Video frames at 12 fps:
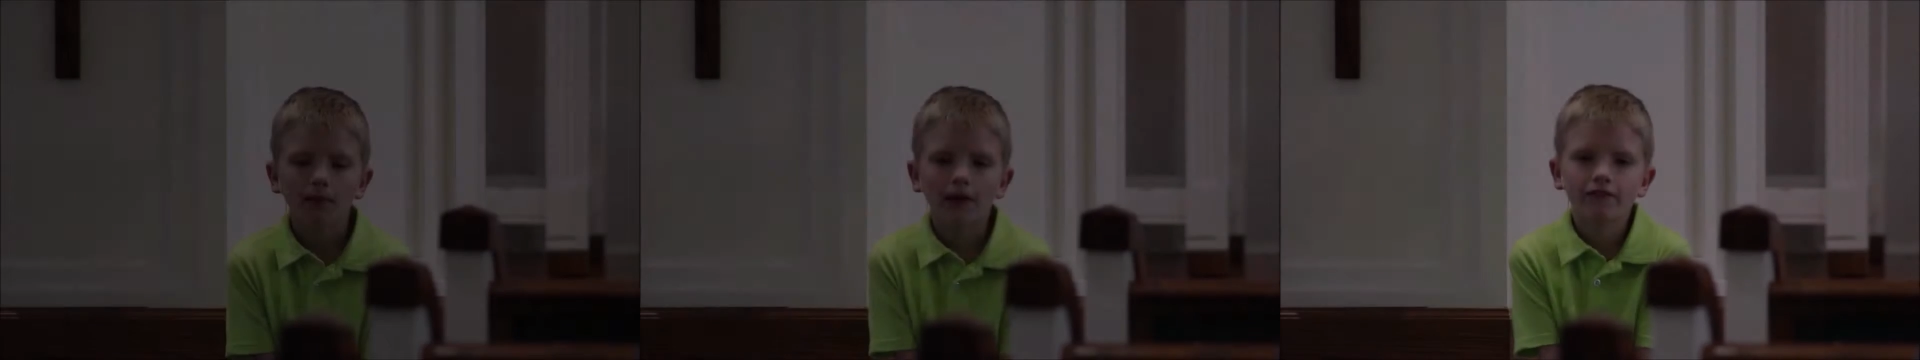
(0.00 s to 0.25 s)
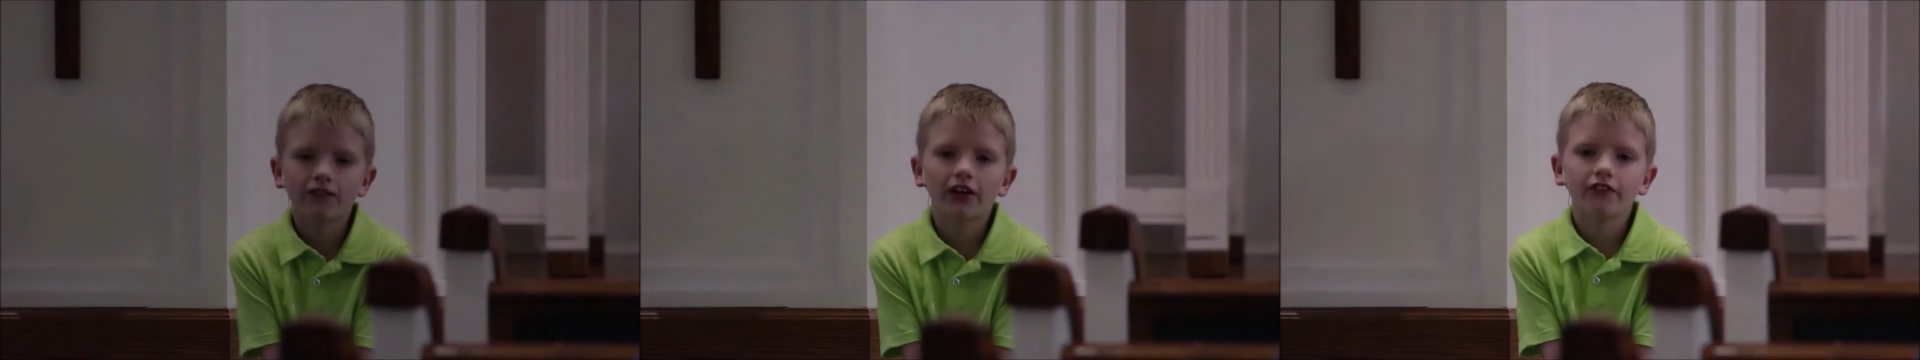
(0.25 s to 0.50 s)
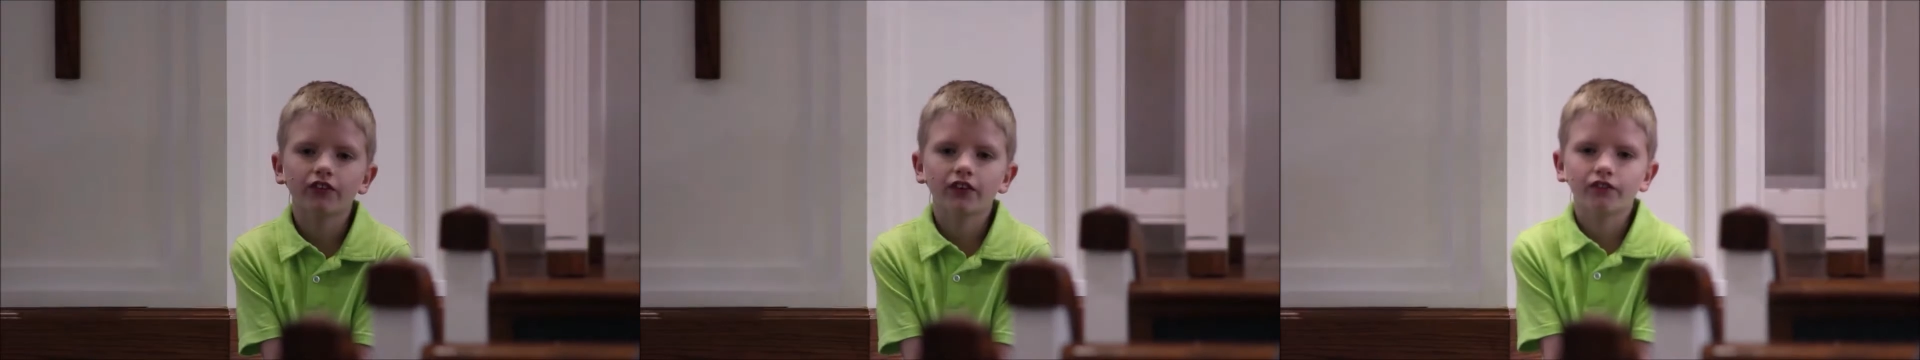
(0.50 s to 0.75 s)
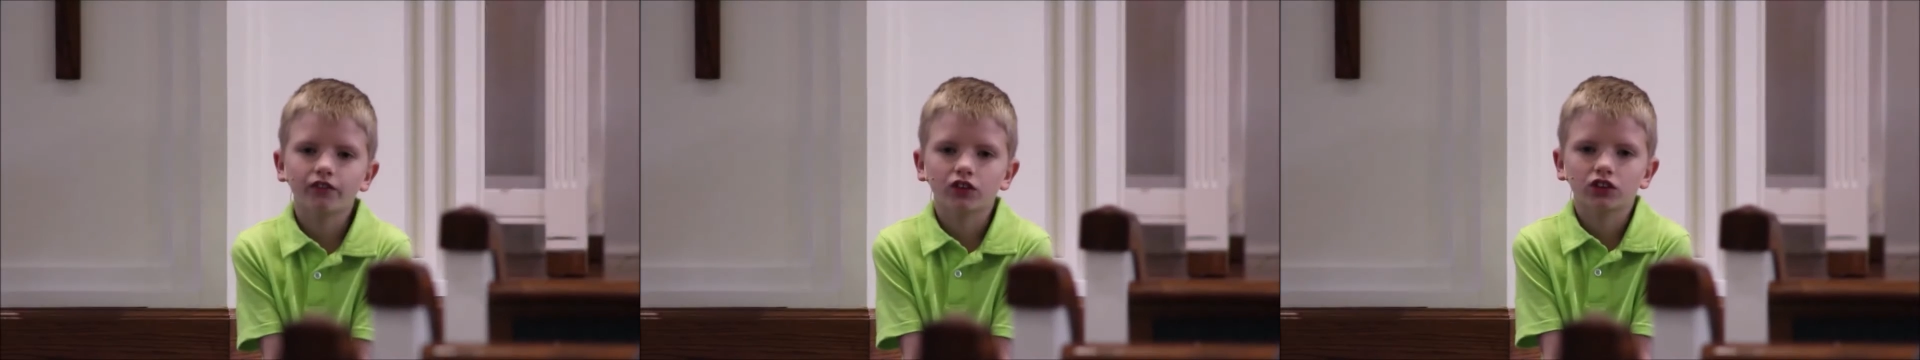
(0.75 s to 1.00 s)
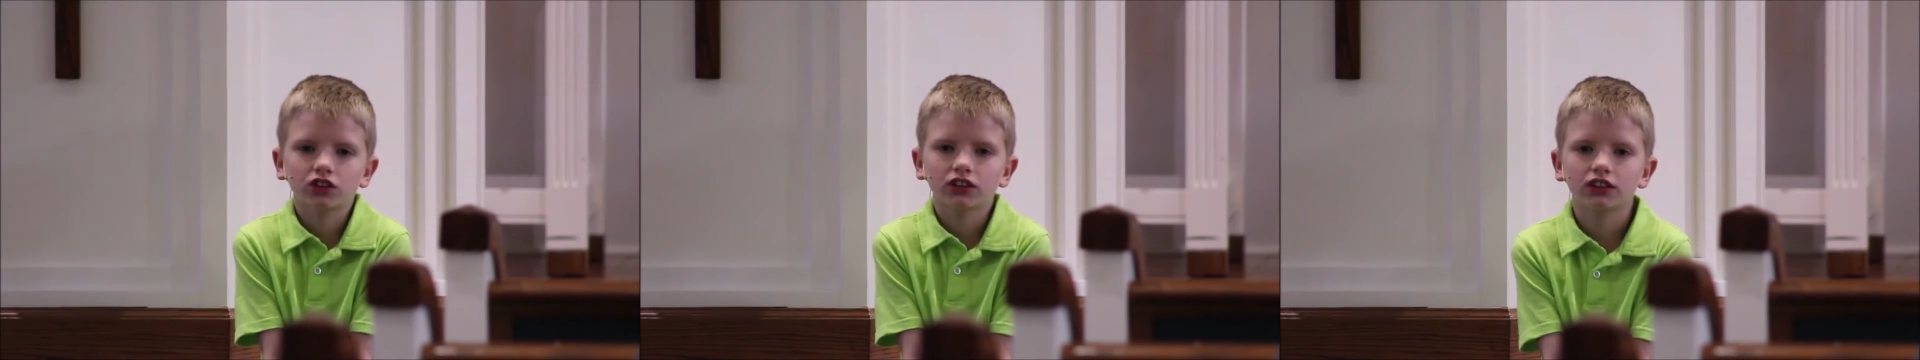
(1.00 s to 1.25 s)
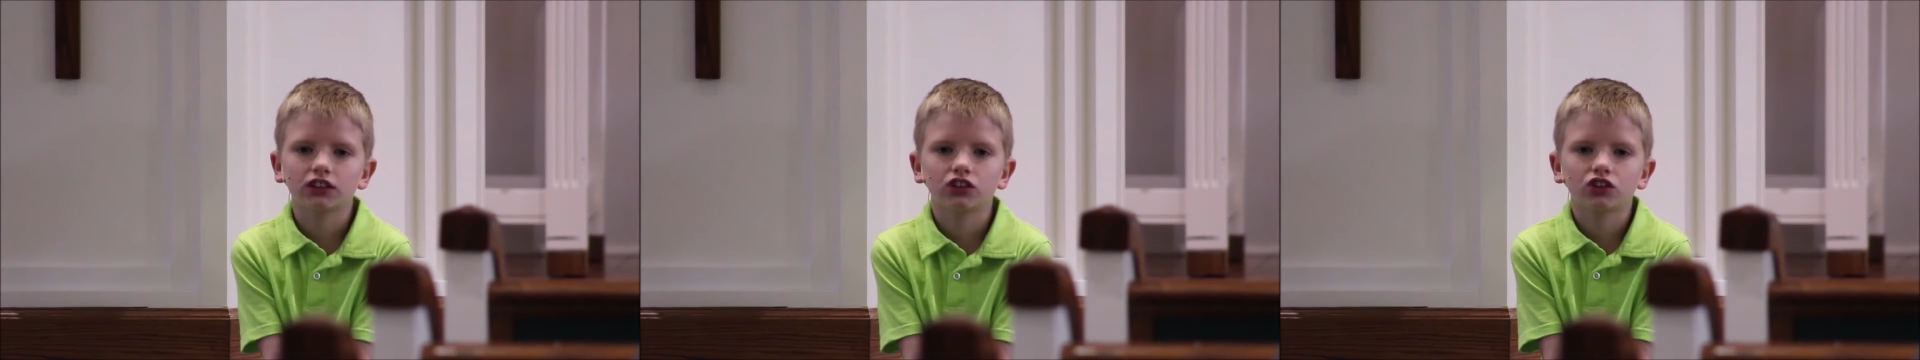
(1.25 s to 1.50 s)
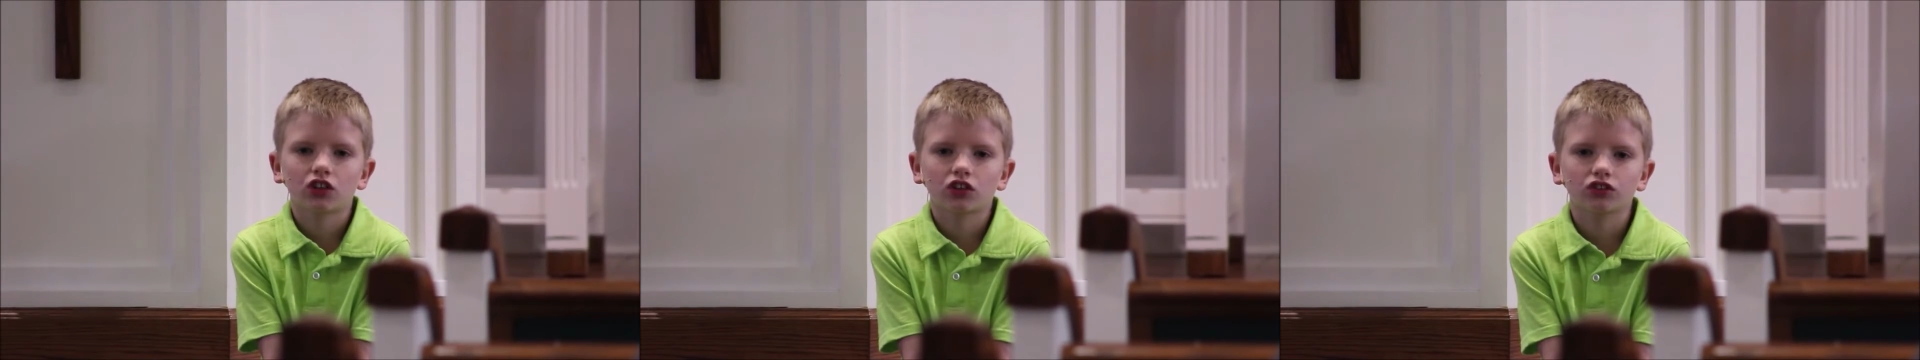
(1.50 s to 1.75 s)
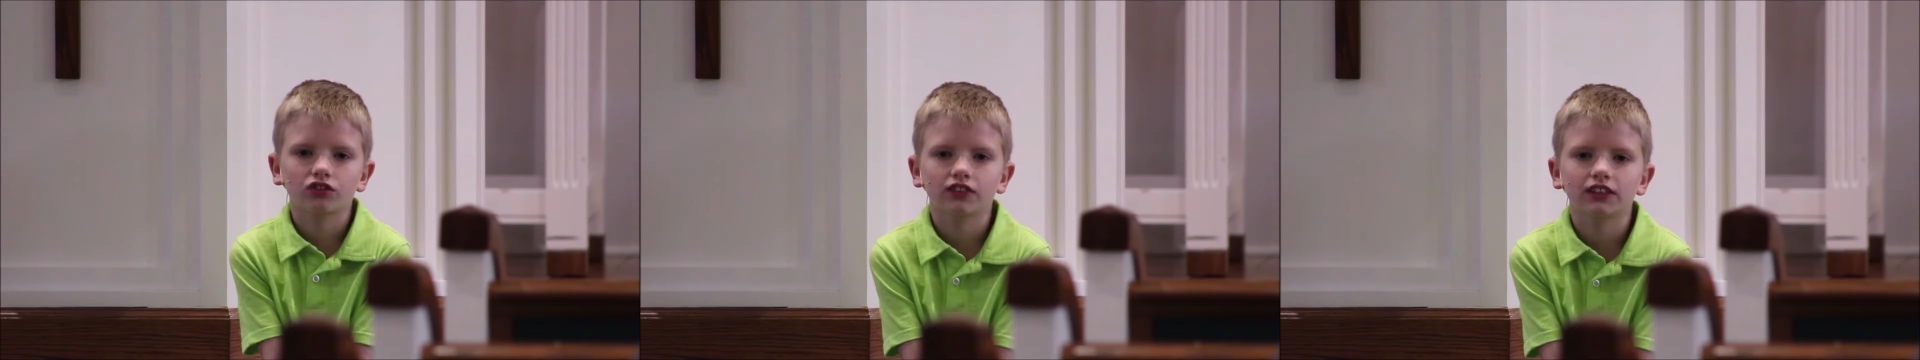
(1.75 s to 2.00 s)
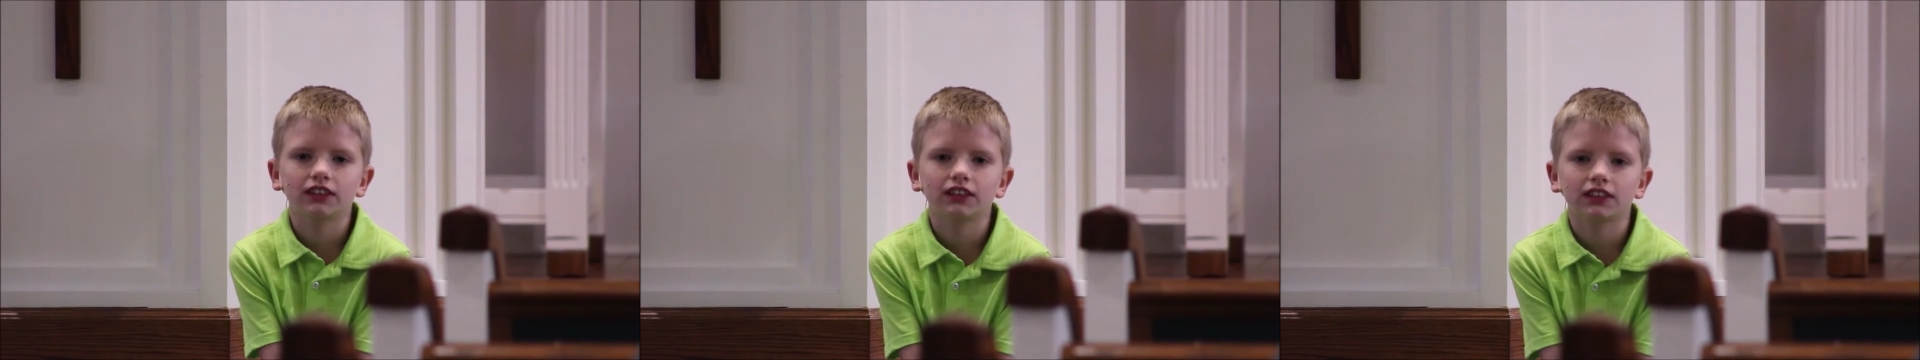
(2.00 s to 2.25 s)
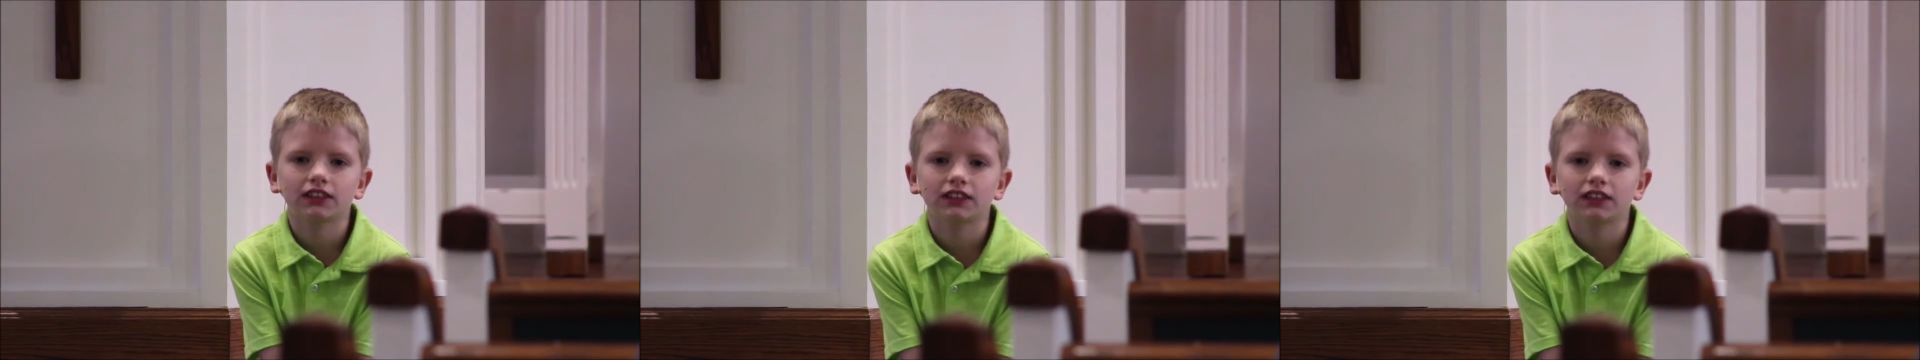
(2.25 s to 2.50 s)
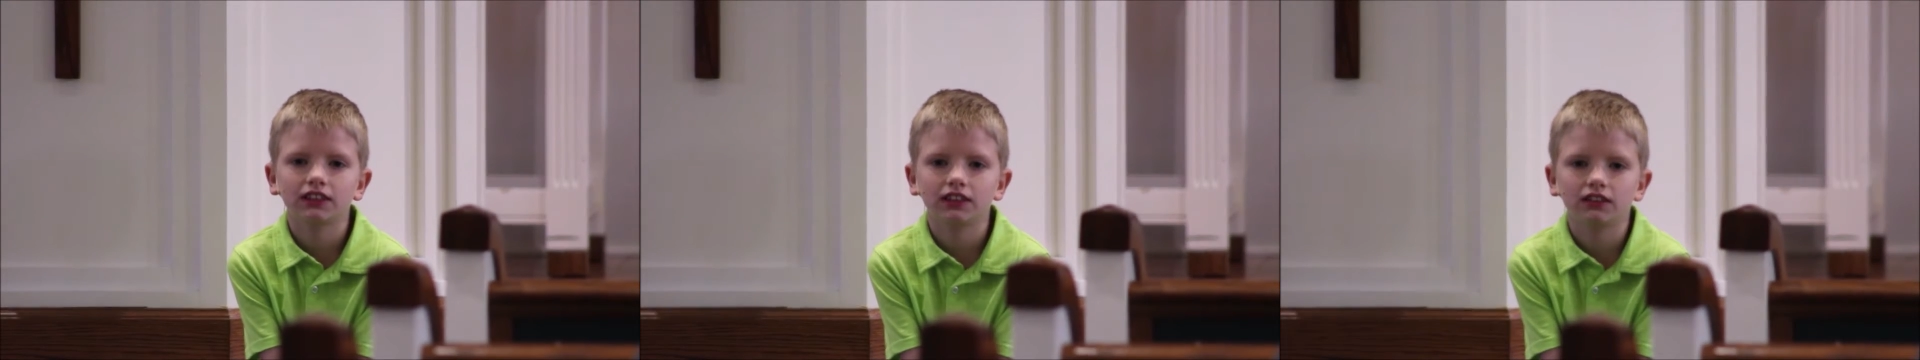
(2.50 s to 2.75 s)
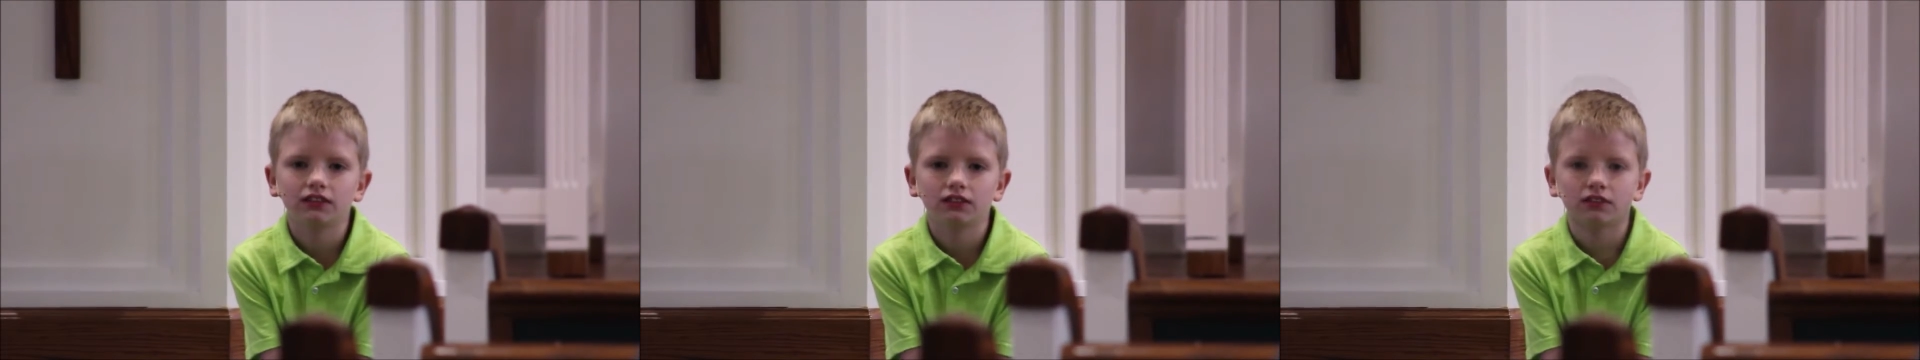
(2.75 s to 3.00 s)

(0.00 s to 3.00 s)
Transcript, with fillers: My favorite verse is John three sixteen.